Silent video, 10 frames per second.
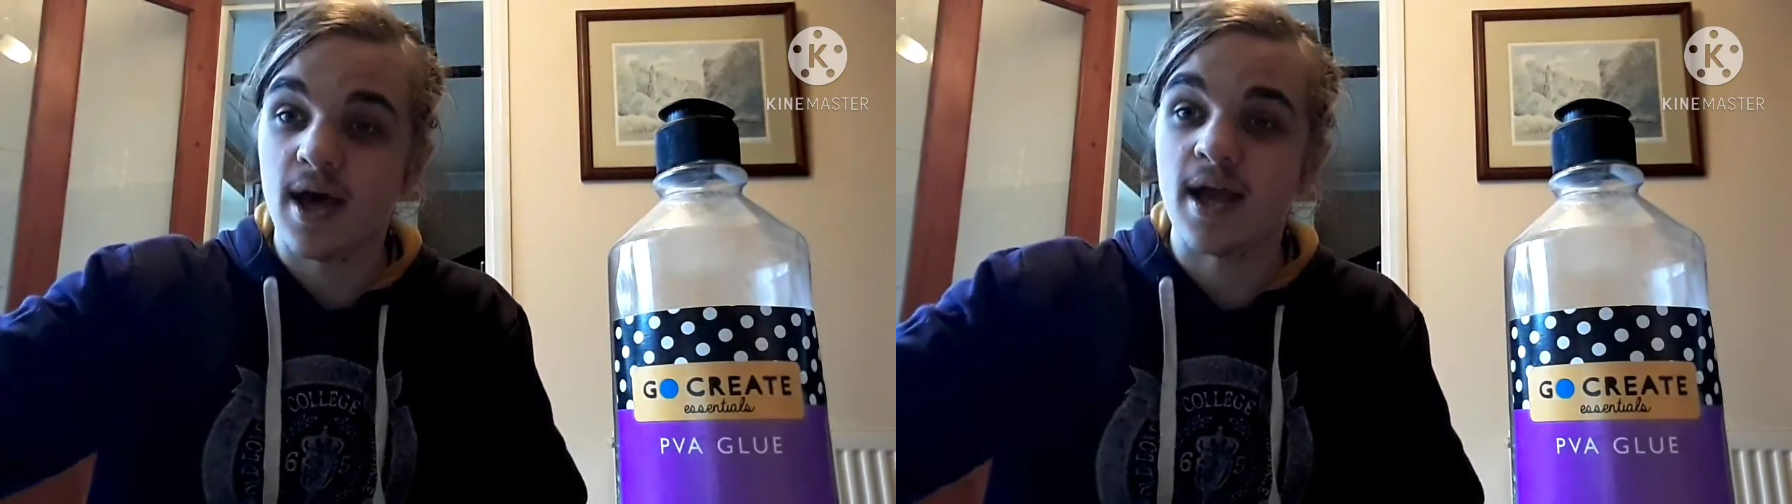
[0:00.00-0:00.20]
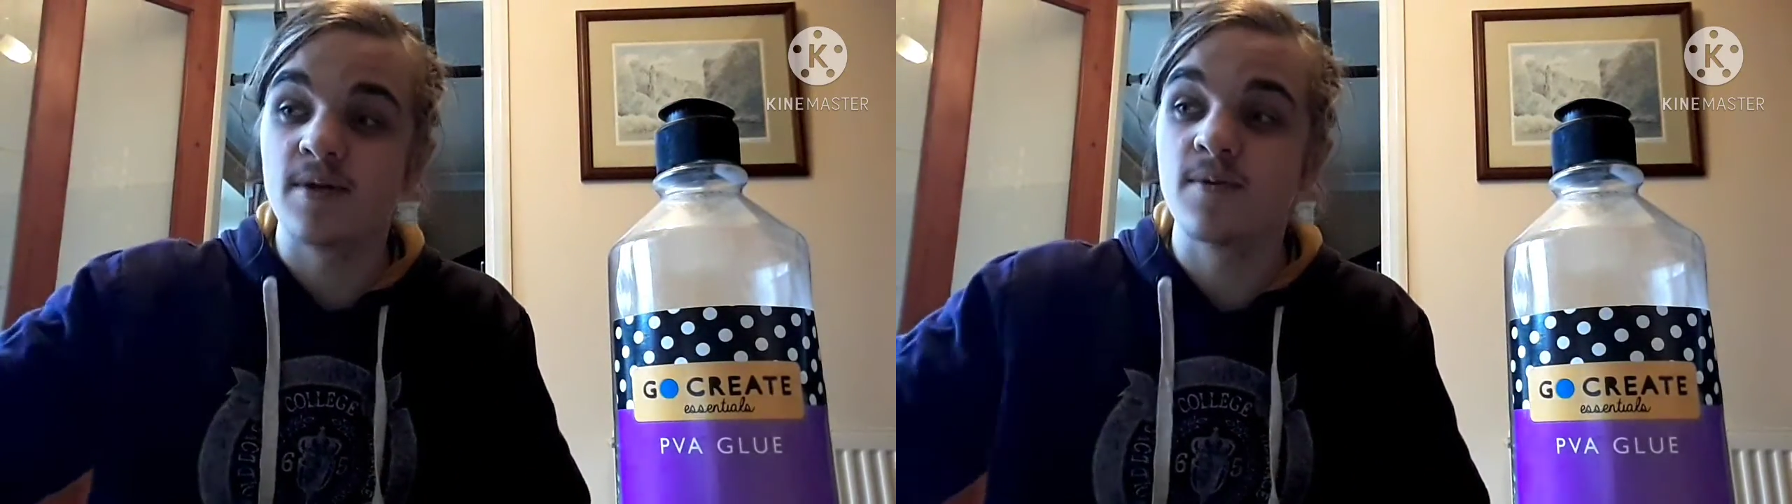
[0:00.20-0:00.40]

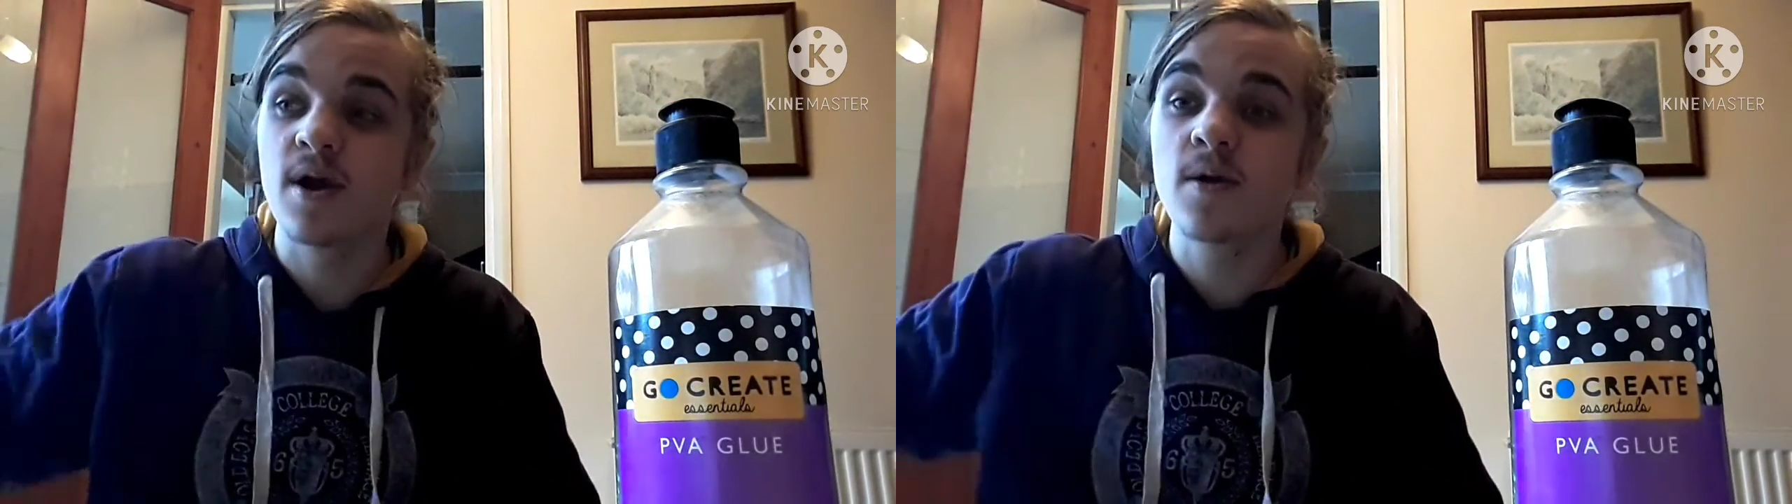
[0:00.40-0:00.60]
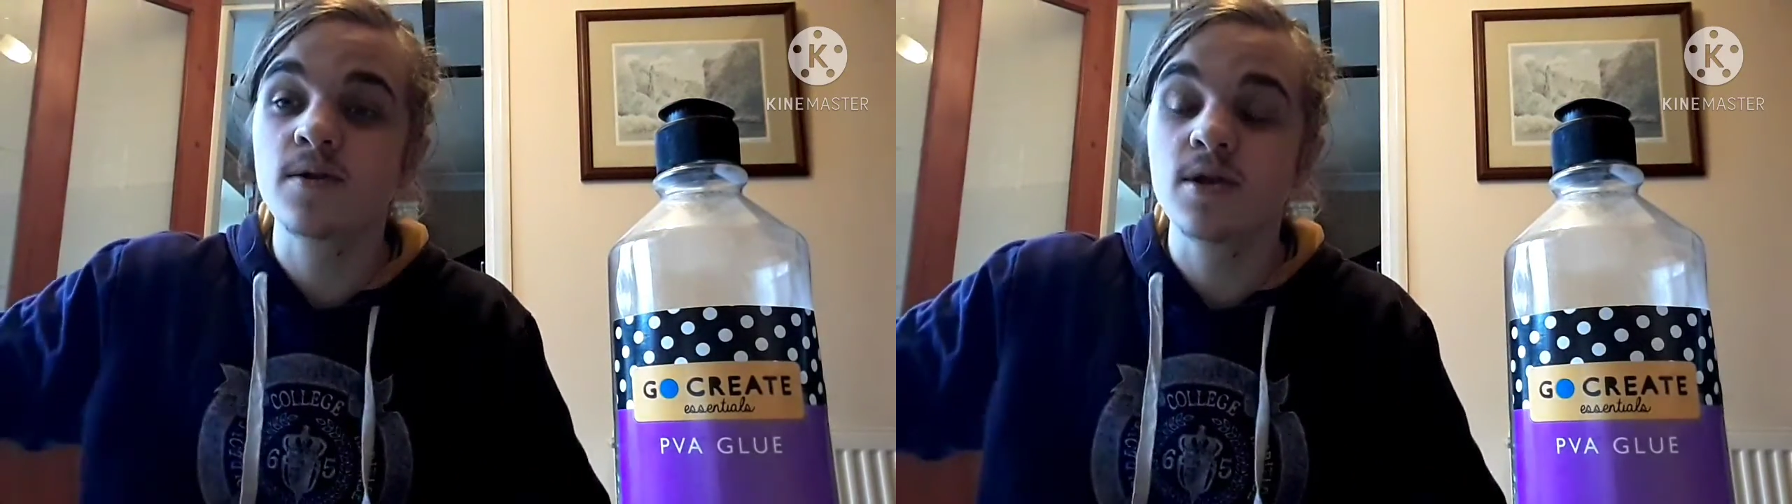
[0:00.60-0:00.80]
and we're
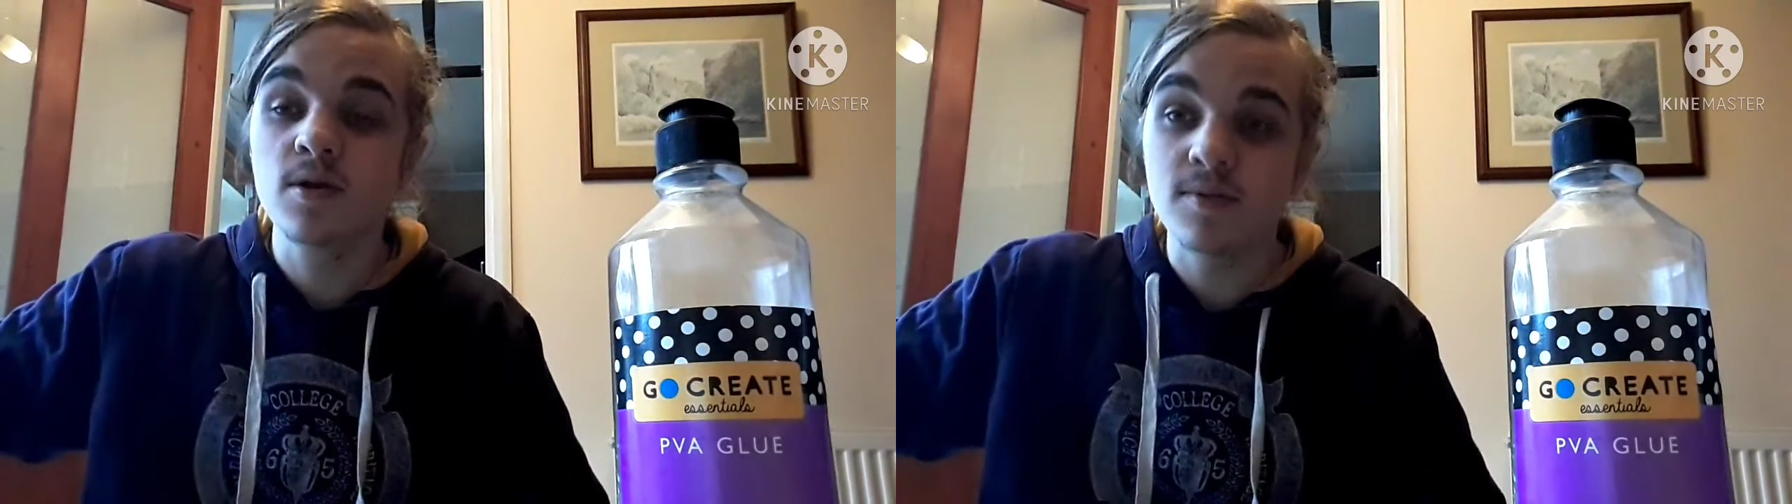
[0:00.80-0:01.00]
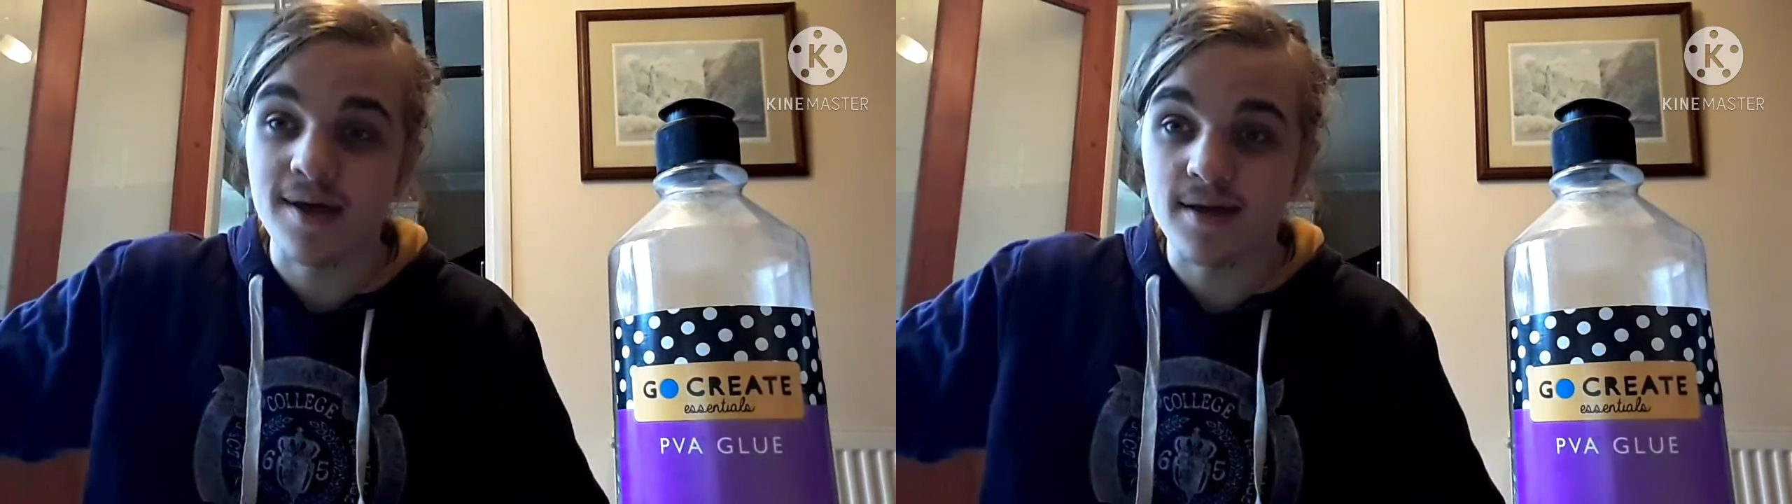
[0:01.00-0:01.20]
going to
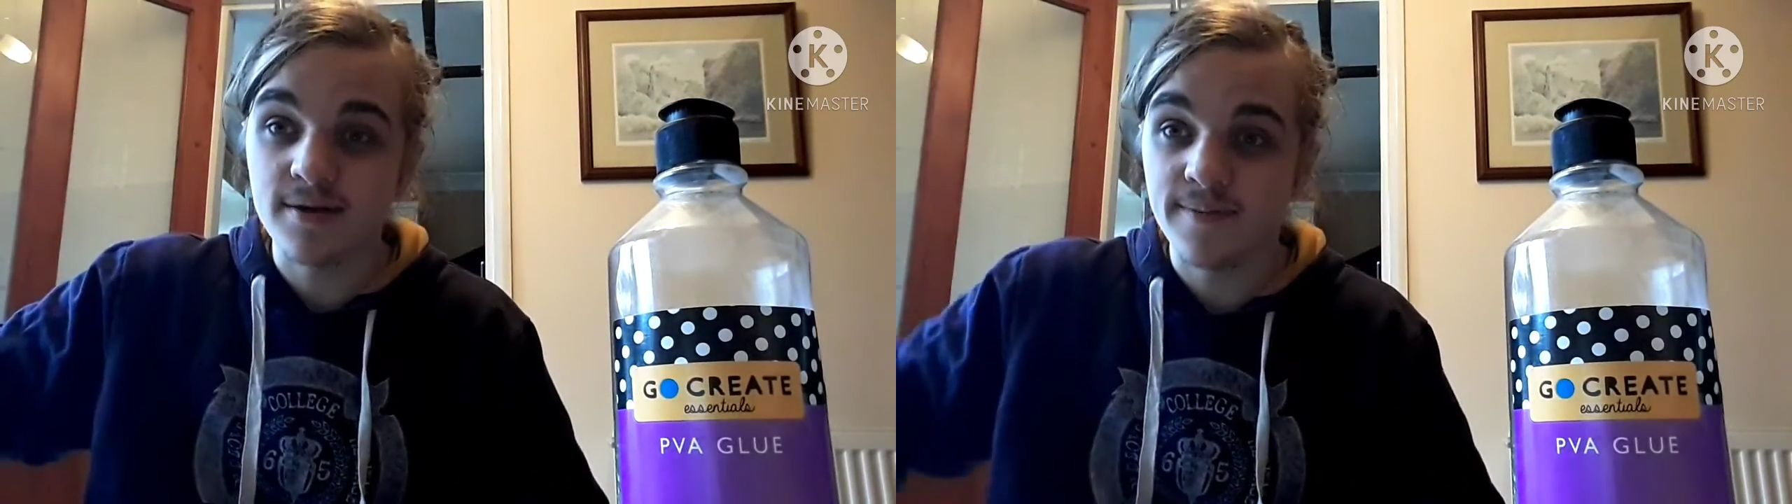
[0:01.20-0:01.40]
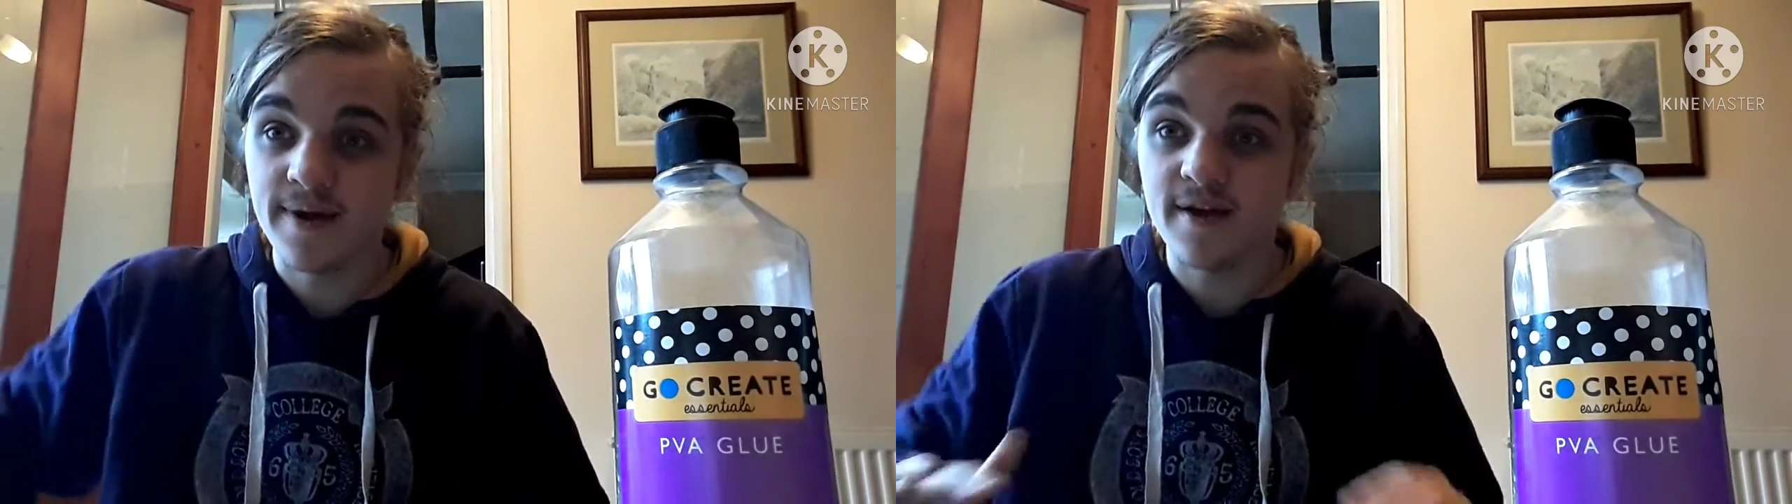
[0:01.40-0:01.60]
use
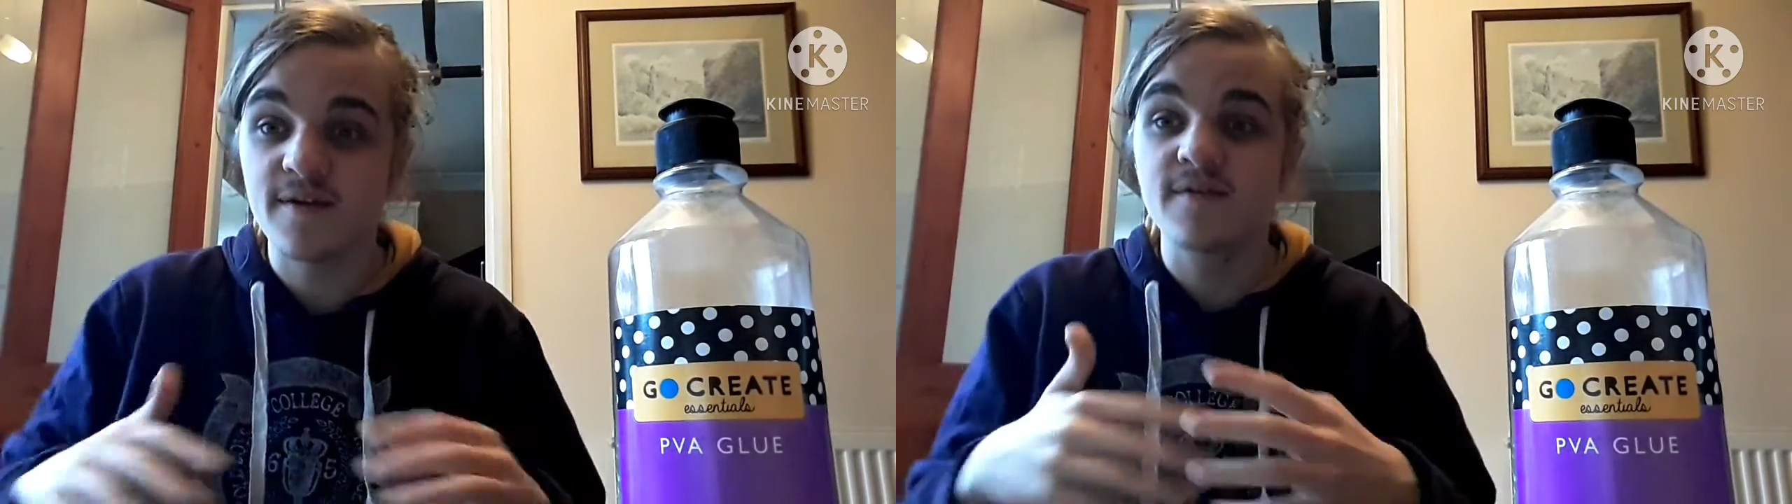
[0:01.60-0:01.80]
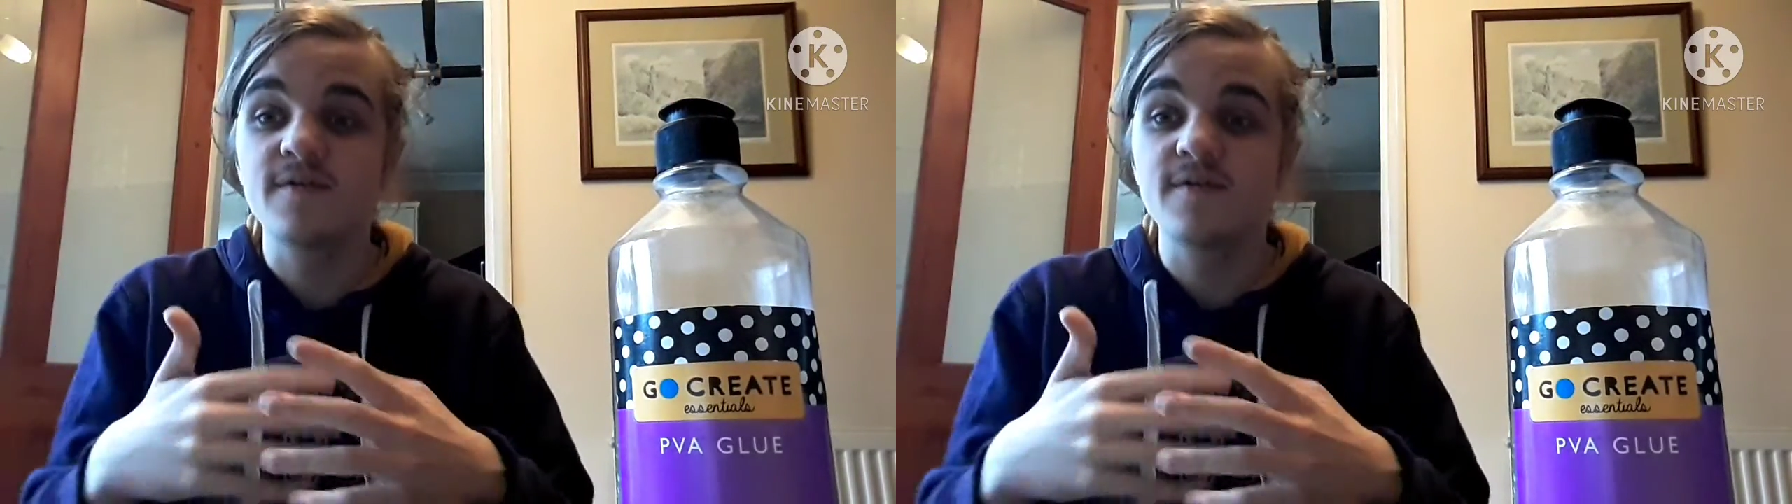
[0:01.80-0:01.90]
it to make.